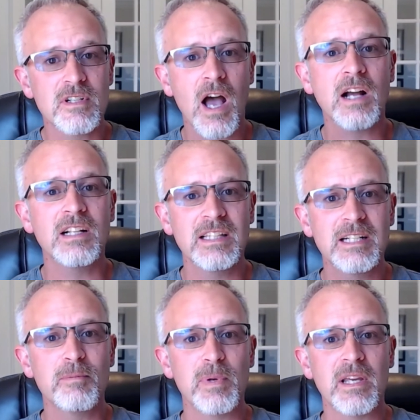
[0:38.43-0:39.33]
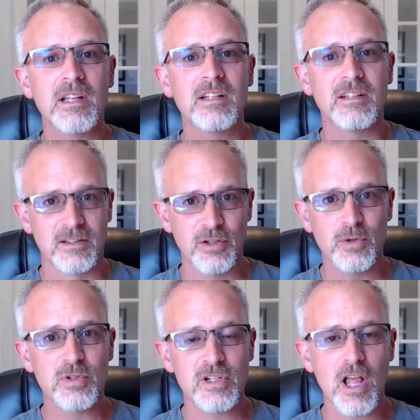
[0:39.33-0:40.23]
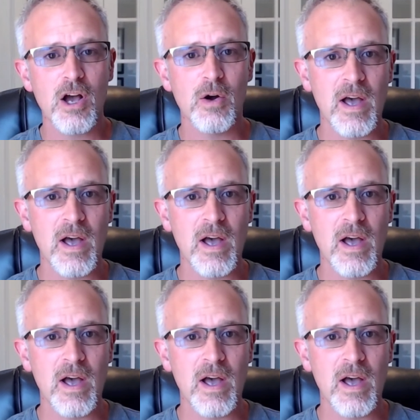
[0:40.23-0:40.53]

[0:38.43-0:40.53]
talk a little bit too slow,